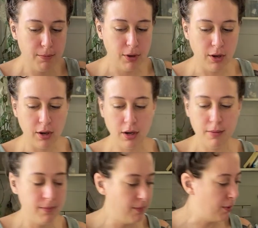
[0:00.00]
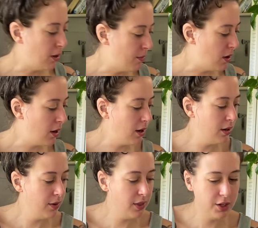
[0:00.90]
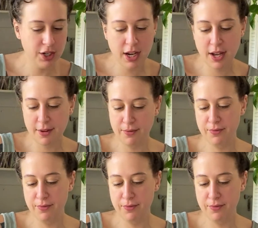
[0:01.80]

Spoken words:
Parmar in the chat